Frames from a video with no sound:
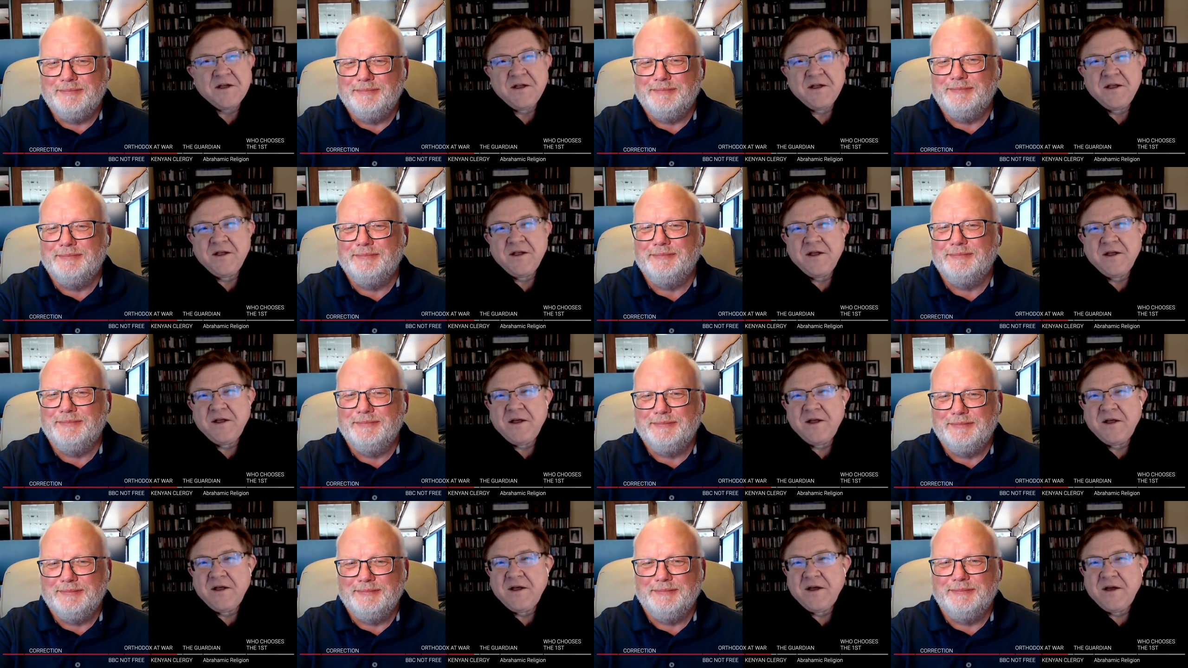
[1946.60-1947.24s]

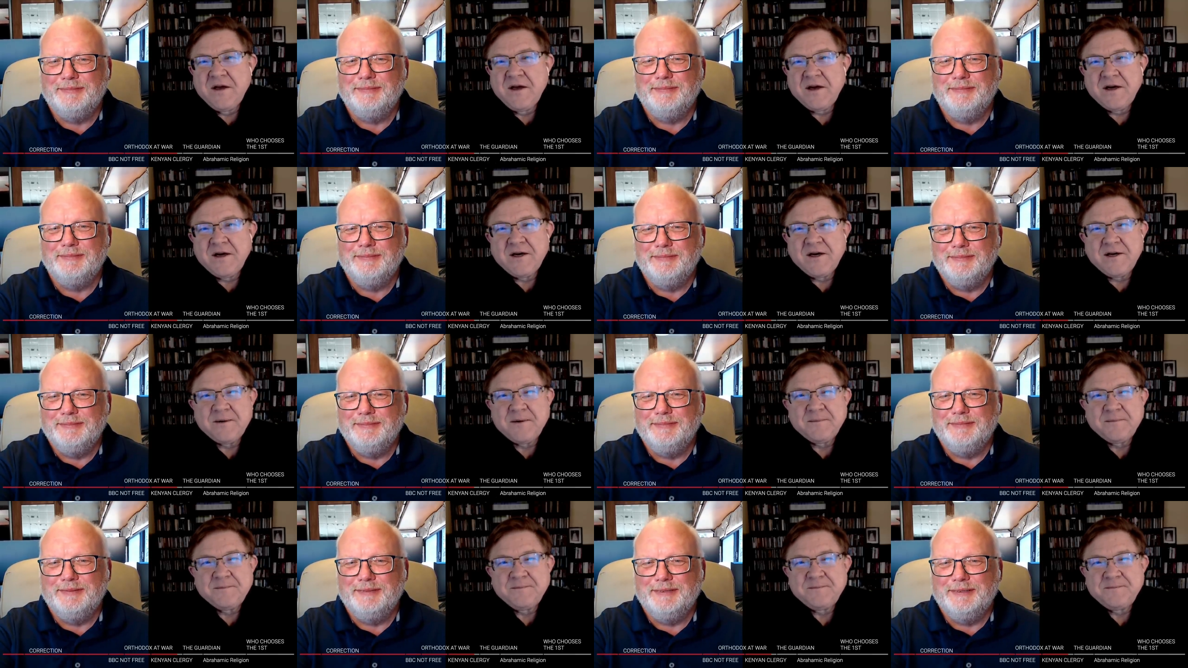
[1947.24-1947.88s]

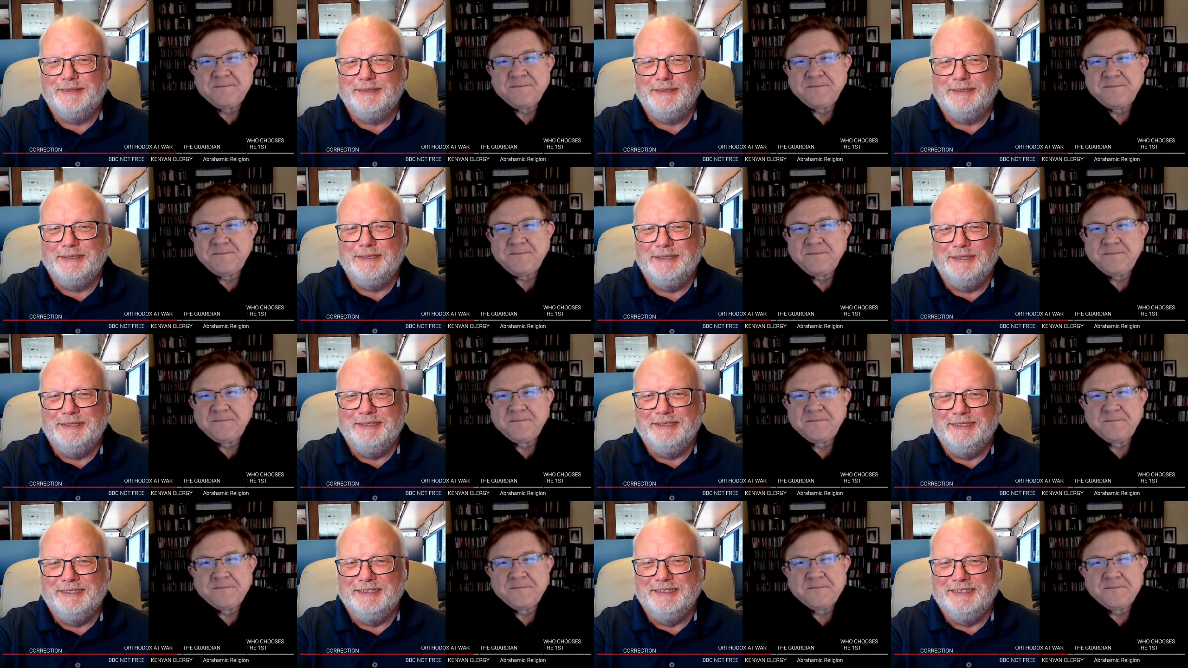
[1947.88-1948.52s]

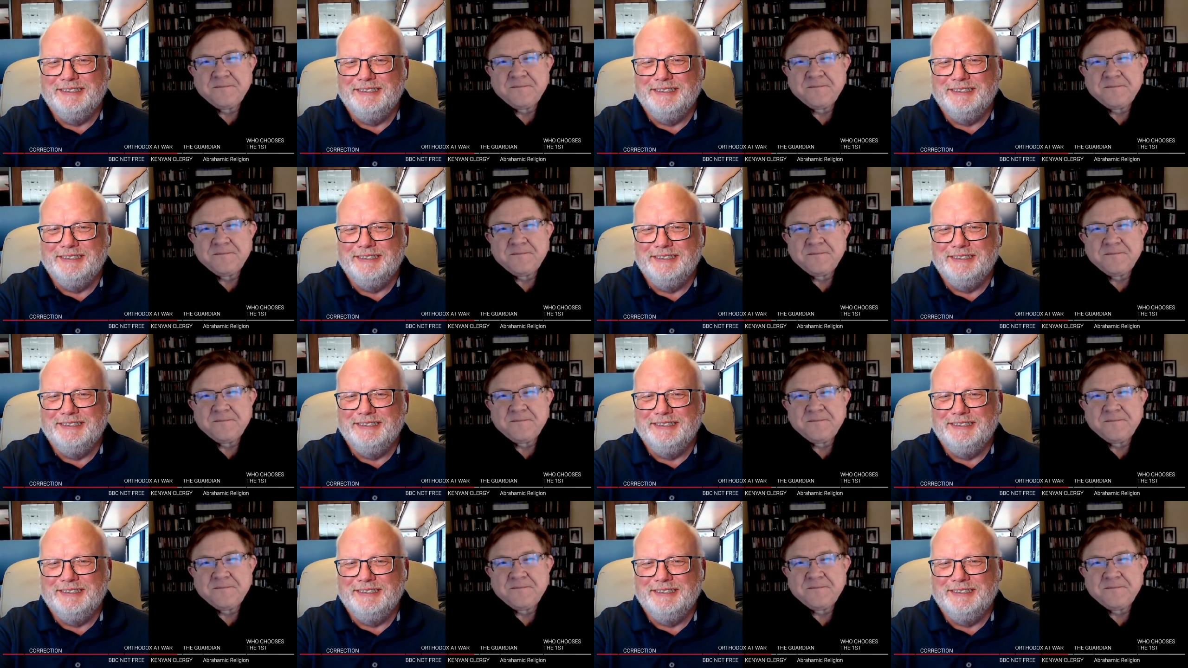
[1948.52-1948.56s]
Nothing is said.